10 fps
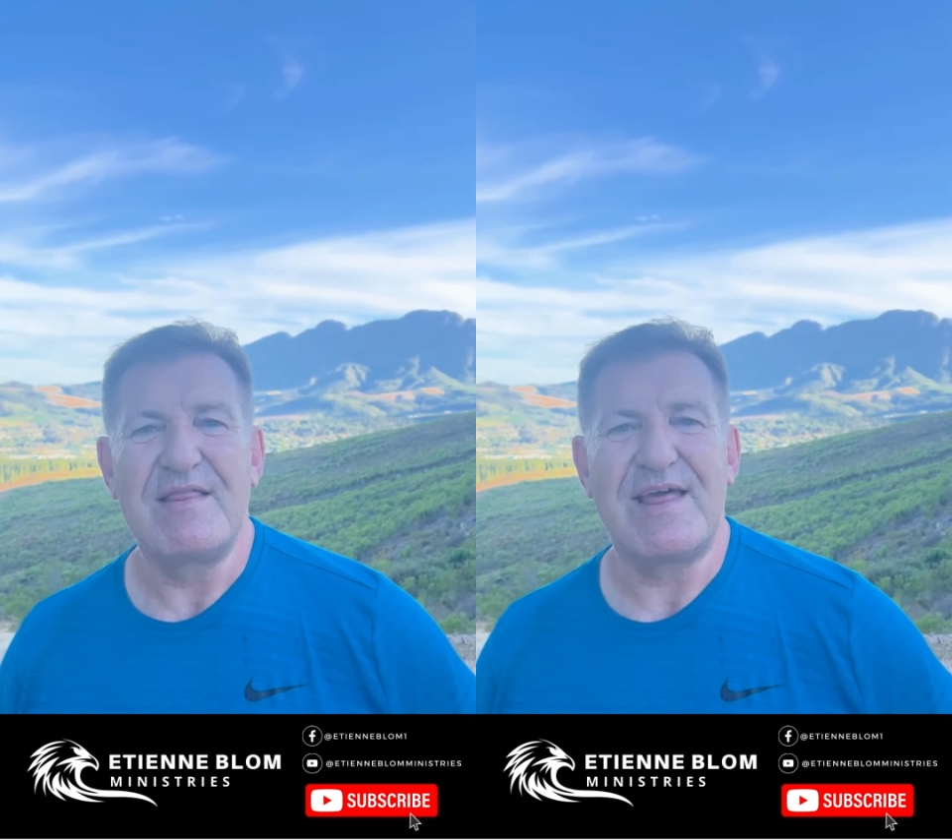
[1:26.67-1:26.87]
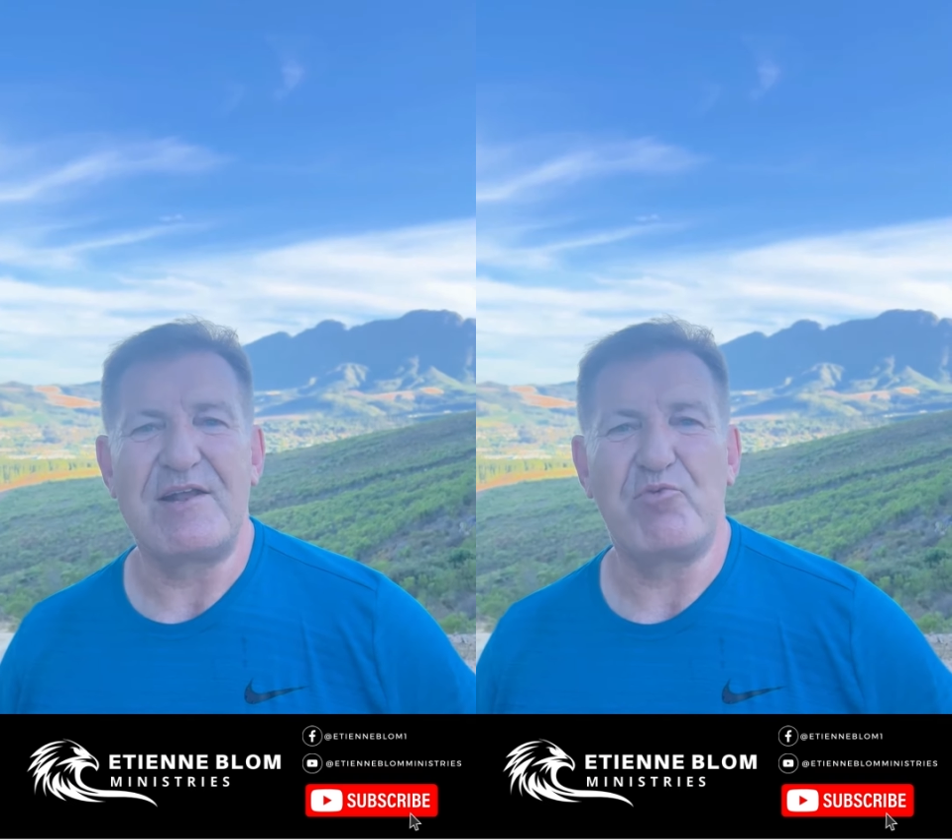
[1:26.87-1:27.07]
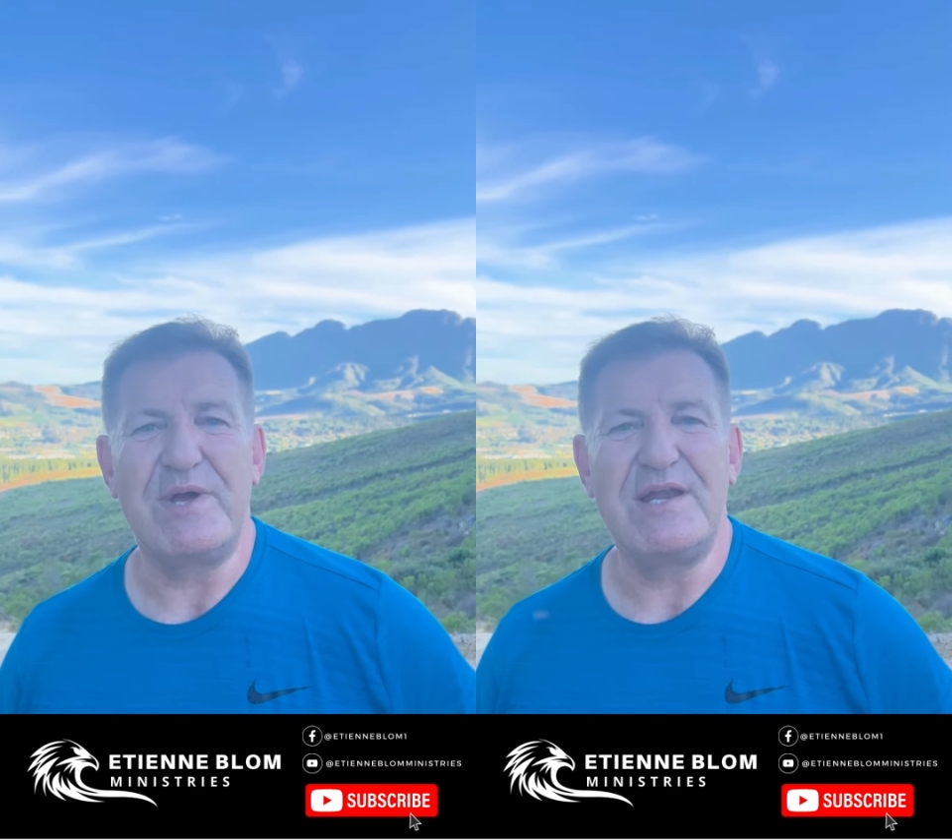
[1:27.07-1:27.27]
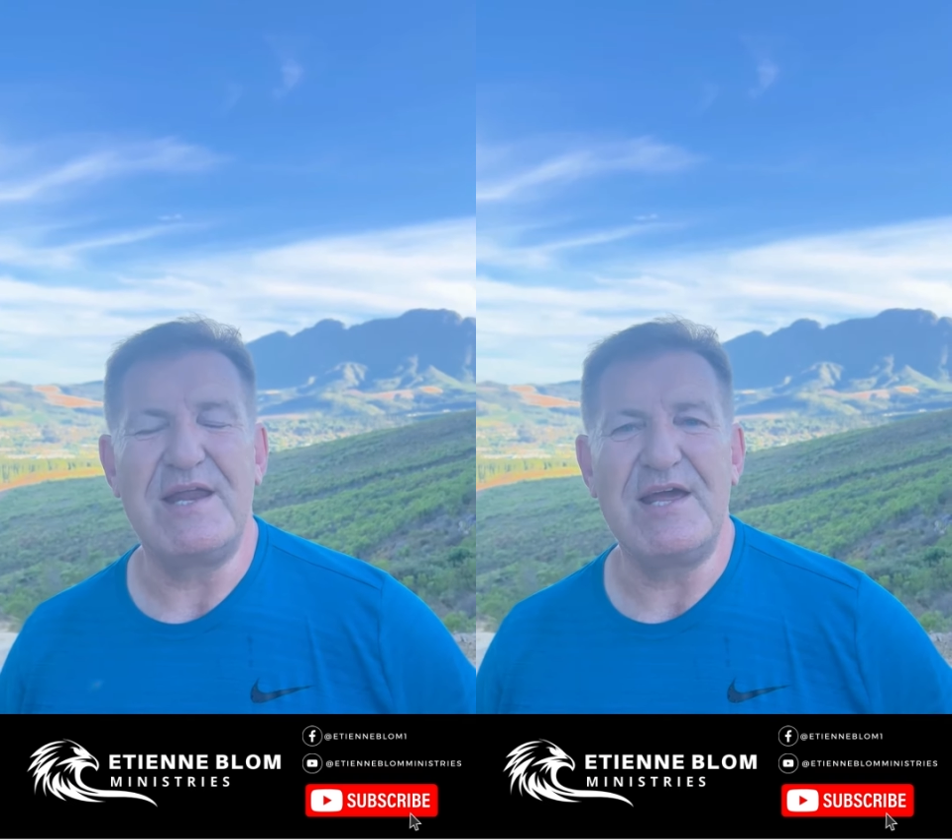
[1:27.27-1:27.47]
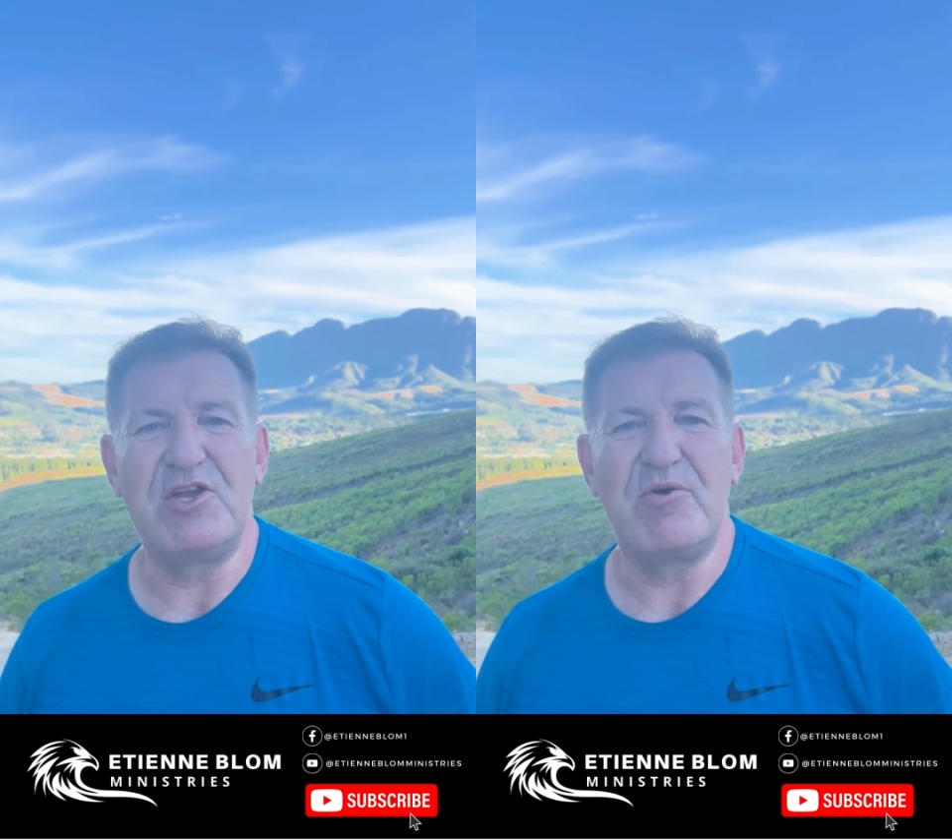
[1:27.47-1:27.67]
that we
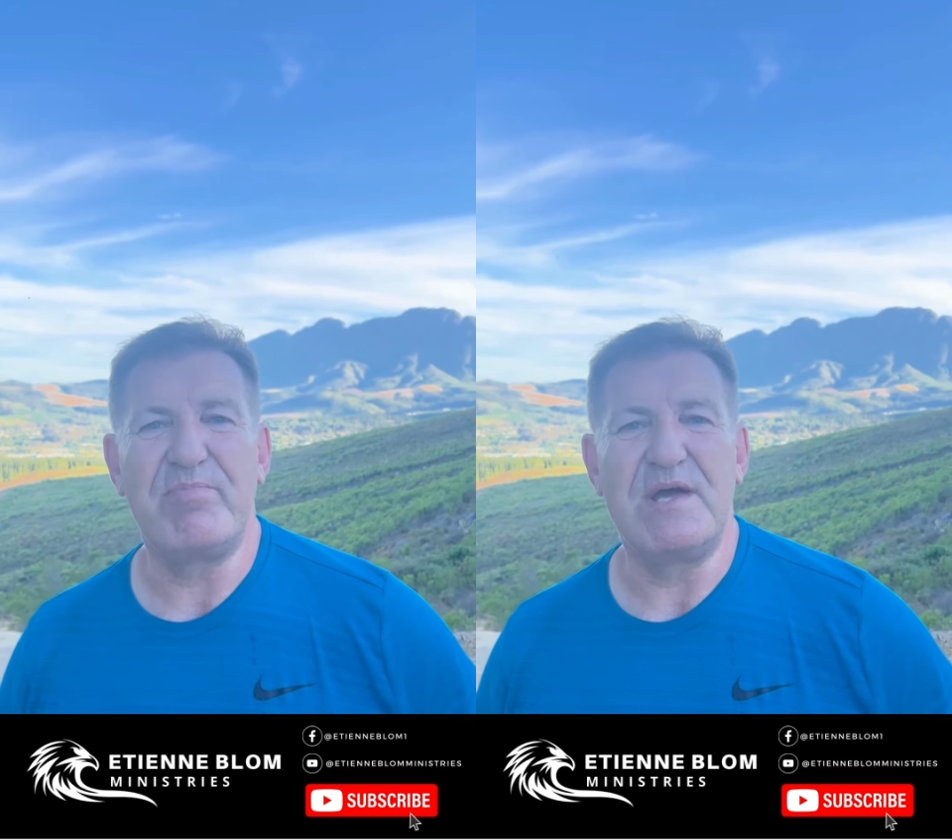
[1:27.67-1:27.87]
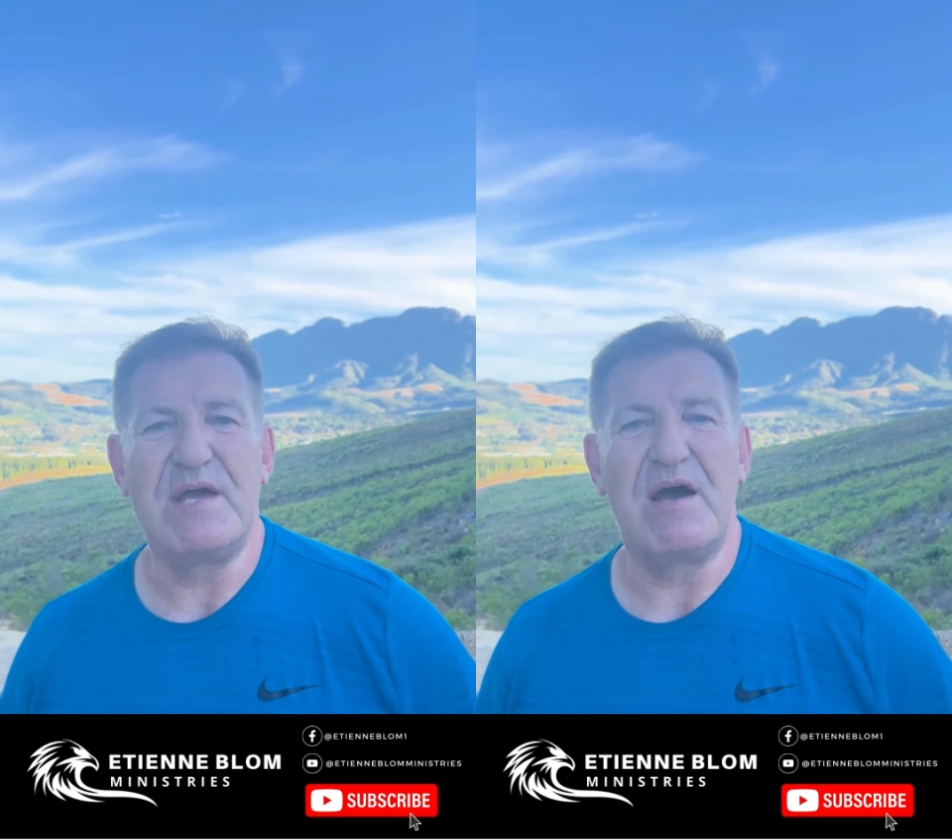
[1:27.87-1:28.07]
need to be